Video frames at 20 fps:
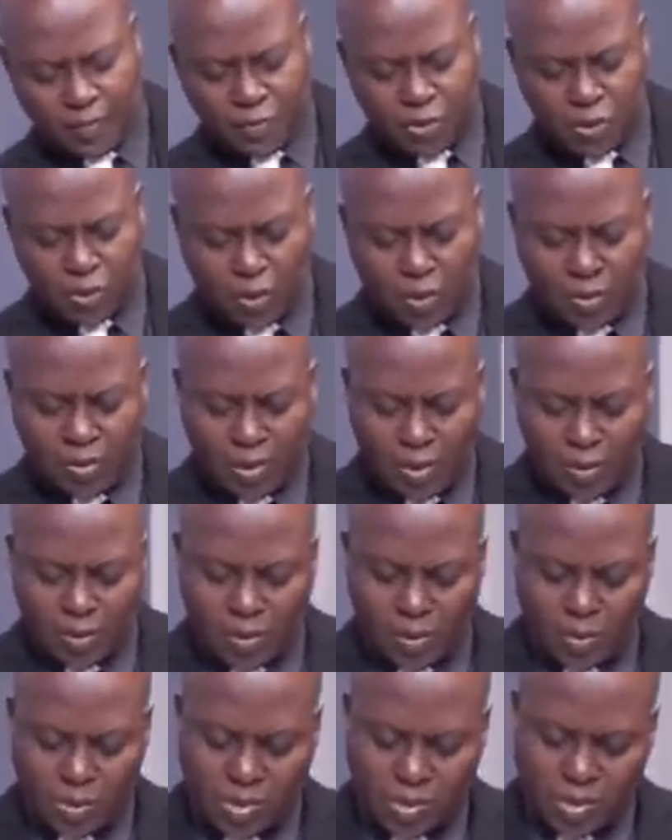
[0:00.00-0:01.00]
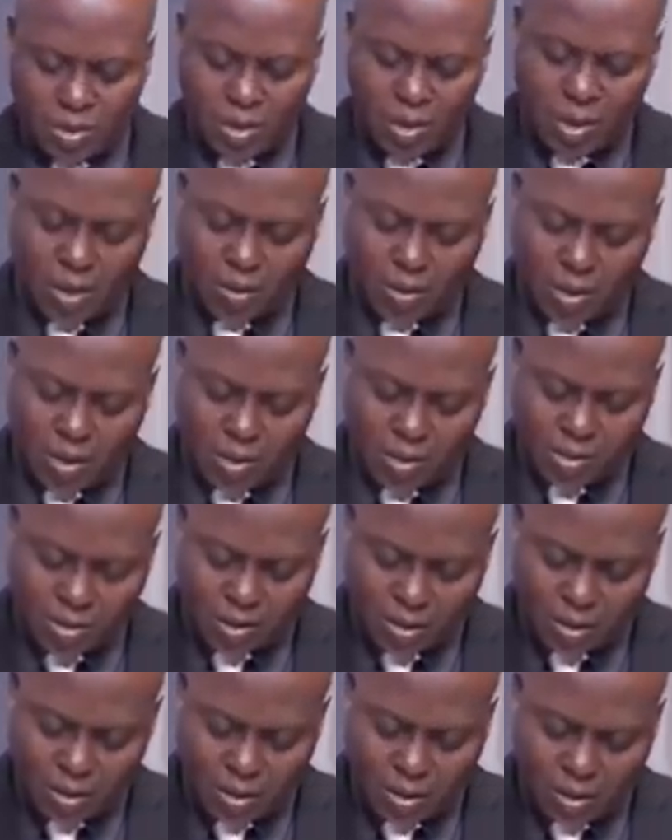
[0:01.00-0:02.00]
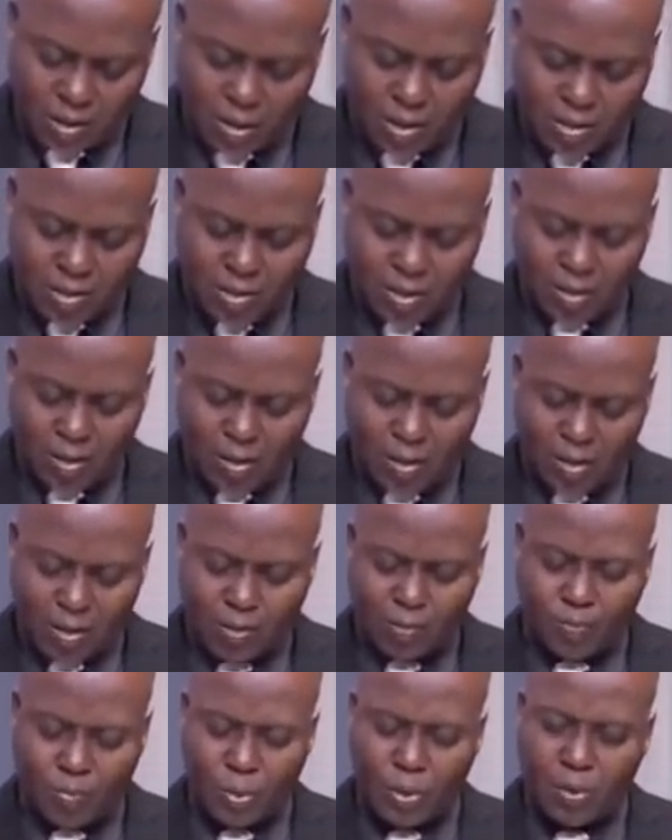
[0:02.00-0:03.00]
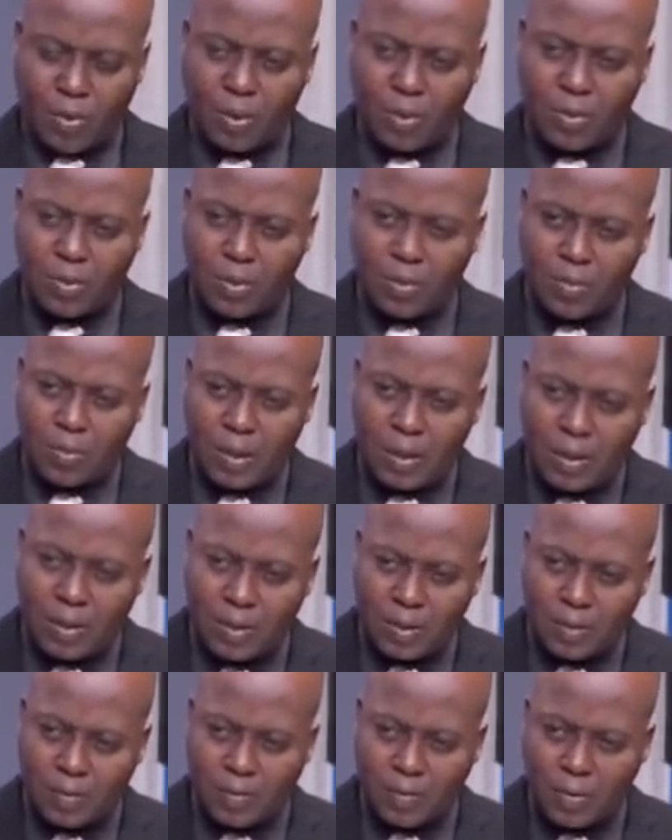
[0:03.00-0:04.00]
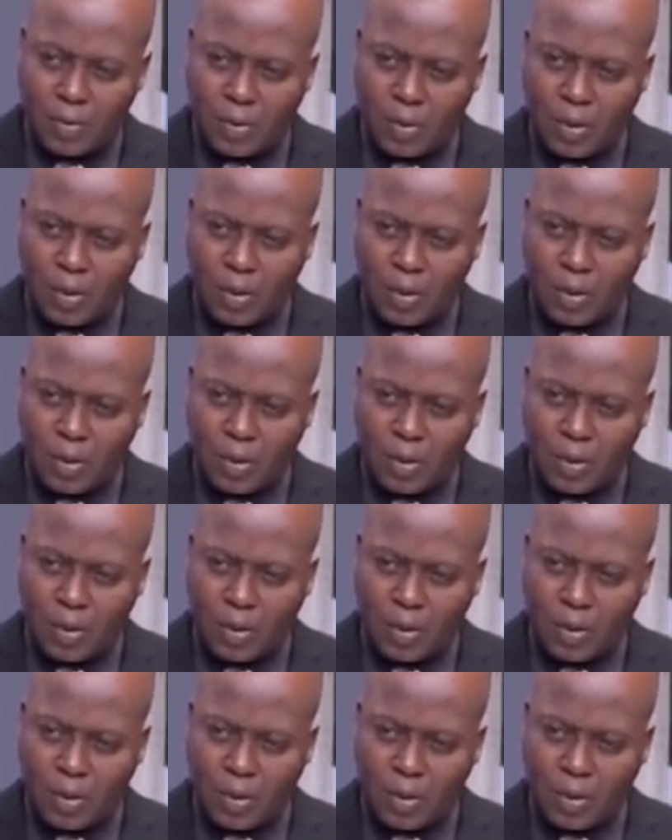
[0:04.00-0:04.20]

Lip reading: So the question here is the longest period to the mind of